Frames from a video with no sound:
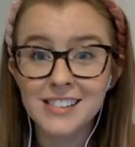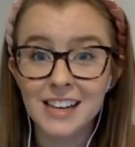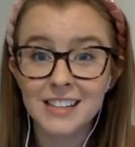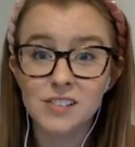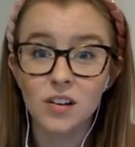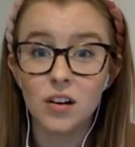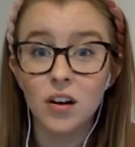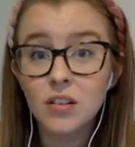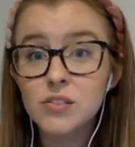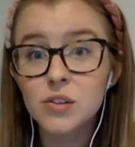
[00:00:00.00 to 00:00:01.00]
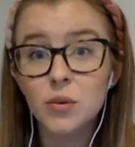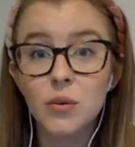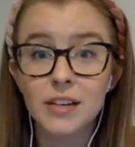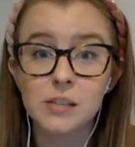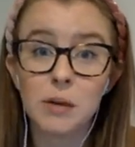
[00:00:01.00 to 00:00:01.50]
is also
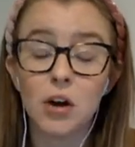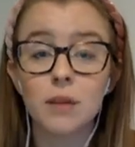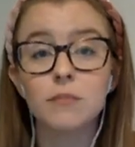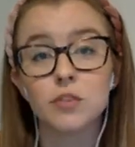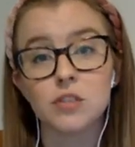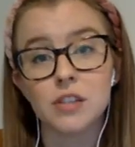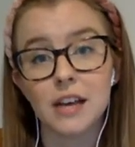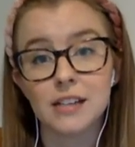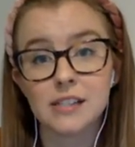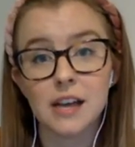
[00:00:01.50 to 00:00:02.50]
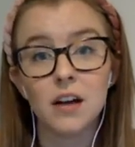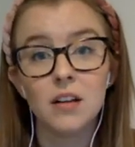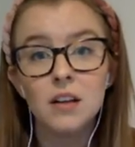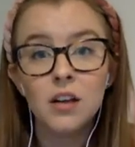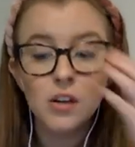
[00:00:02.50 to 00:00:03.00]
going to be harmful to that cell.
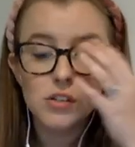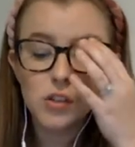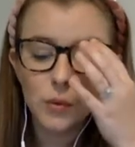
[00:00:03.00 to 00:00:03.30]
So